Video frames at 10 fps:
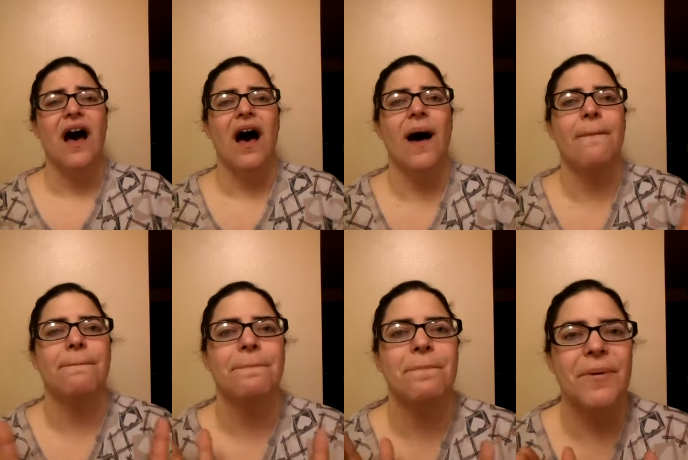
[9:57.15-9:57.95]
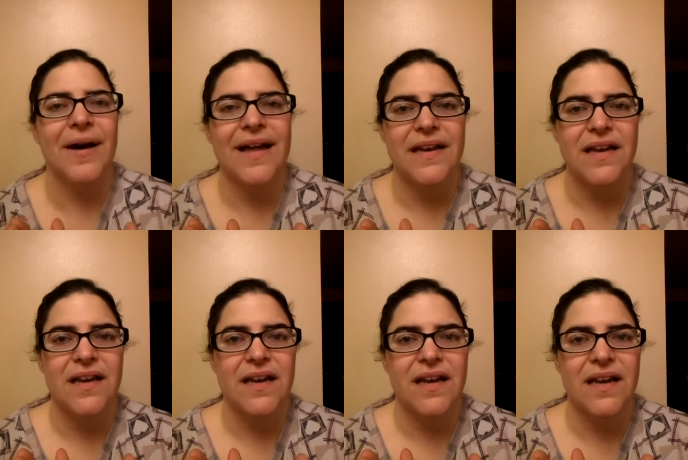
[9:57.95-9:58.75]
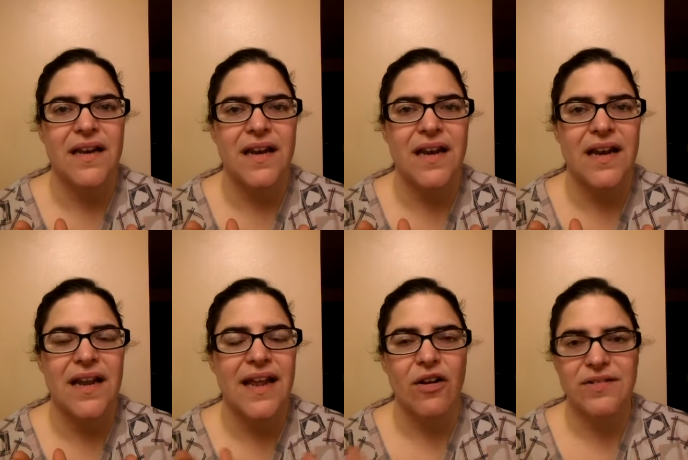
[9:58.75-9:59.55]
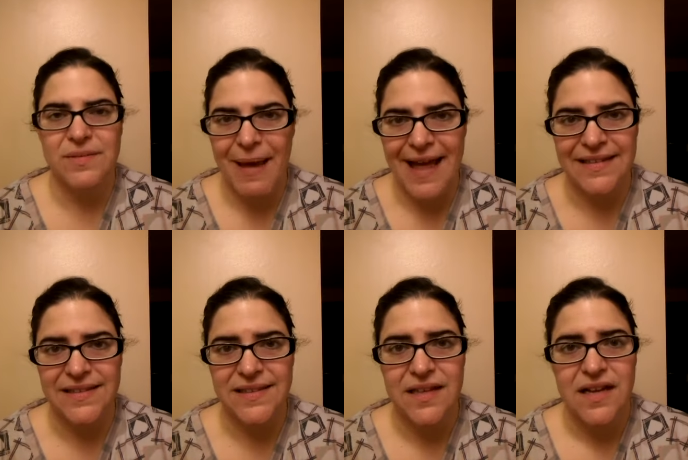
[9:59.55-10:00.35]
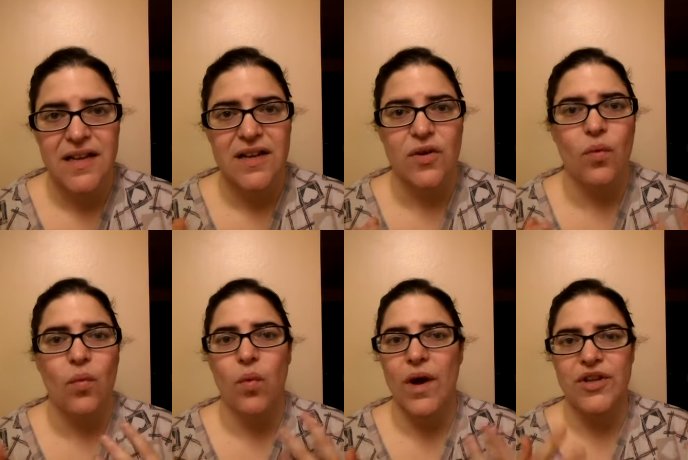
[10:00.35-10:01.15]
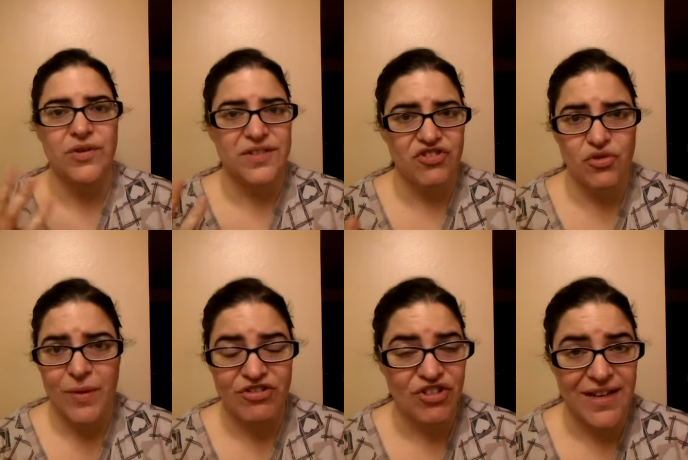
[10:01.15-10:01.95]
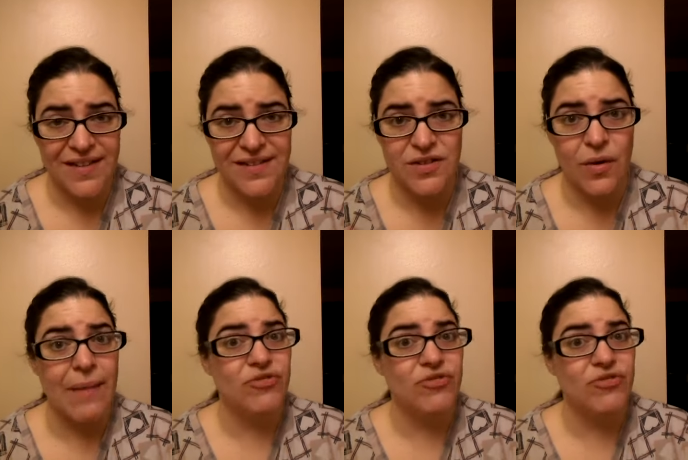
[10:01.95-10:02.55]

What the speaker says: But it all depends what your situation is. So I'm